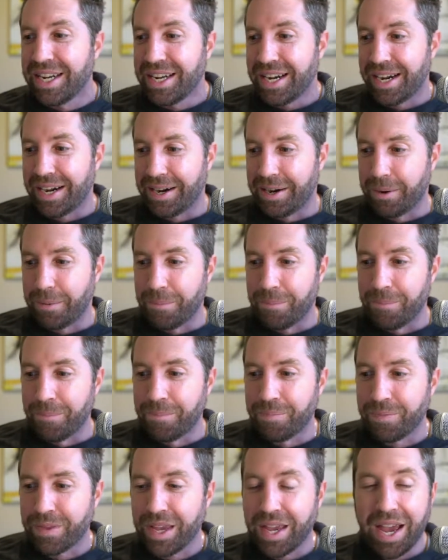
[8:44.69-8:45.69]
I
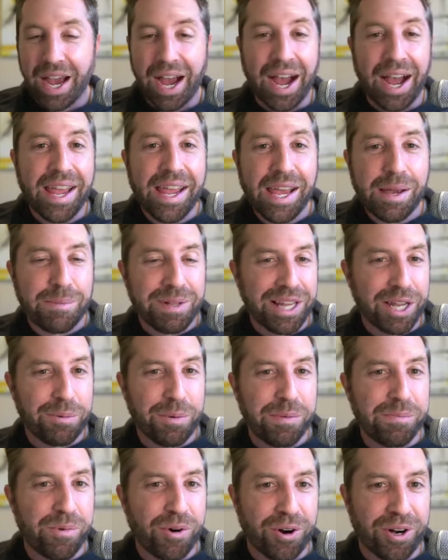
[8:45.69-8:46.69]
am a little
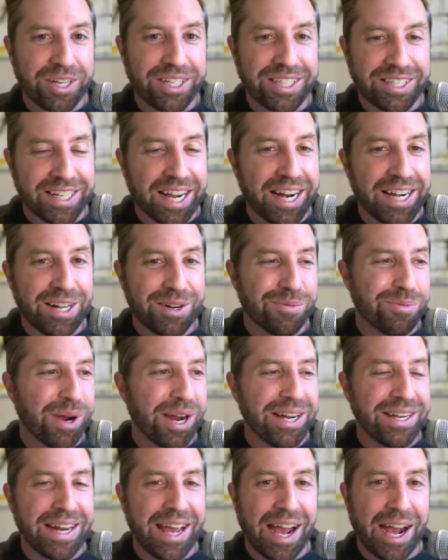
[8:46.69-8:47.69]
bit more excited
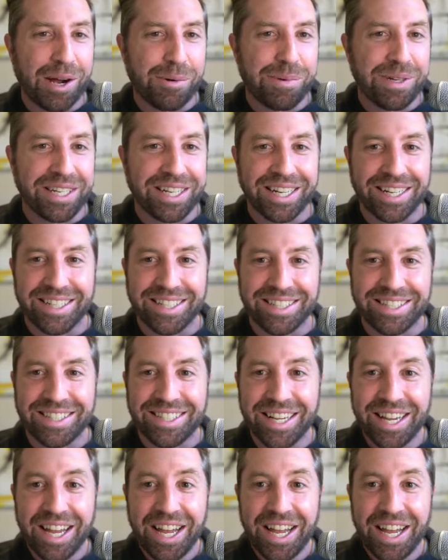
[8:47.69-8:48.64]
right now because